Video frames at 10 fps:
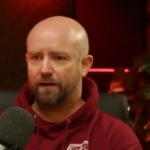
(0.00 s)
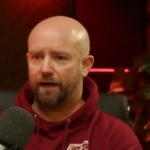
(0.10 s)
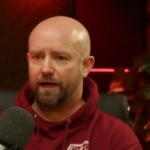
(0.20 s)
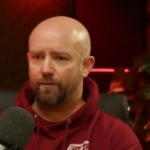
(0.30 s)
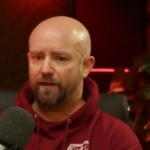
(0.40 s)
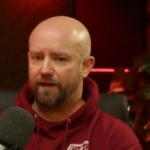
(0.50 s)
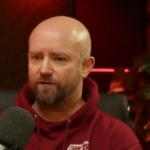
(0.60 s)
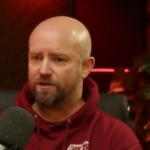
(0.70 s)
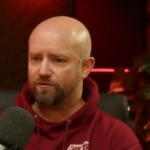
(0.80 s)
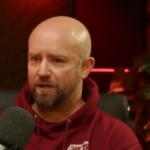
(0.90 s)
Um, and they've
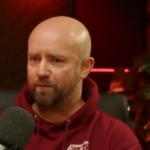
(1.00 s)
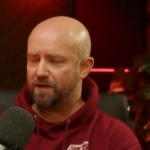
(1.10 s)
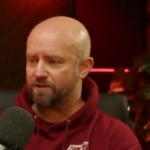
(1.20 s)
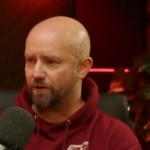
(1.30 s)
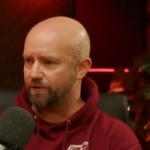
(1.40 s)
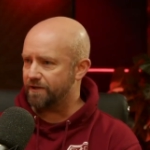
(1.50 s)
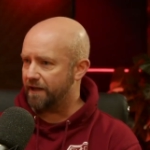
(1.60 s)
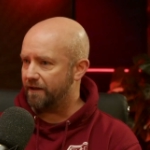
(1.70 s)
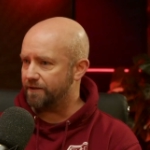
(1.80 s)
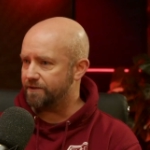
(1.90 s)
just really pieced it all
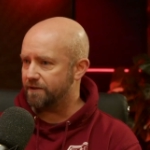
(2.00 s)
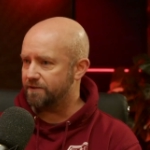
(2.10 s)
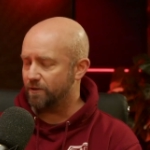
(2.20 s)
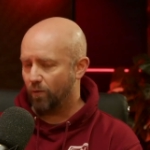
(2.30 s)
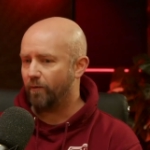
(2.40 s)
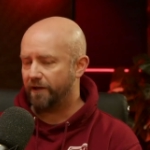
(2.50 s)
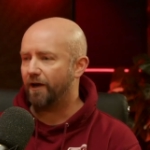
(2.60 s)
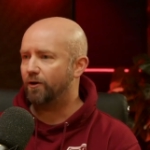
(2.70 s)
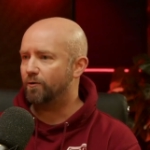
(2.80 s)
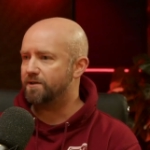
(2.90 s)
together to, to what we
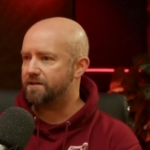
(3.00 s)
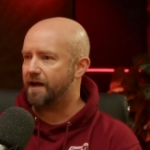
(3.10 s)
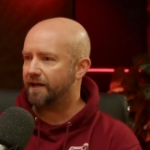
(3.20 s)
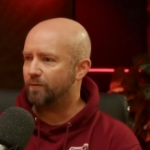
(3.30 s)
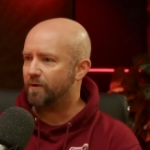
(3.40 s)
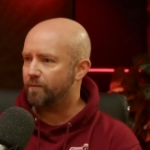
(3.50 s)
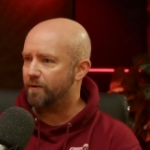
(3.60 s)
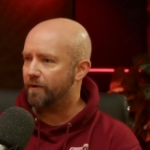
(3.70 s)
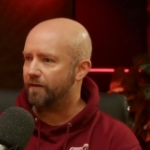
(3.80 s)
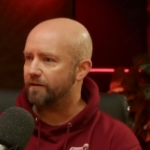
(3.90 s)
now know as the
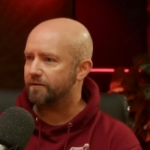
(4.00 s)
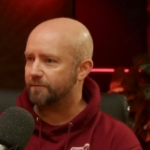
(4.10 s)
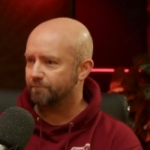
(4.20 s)
INPP method.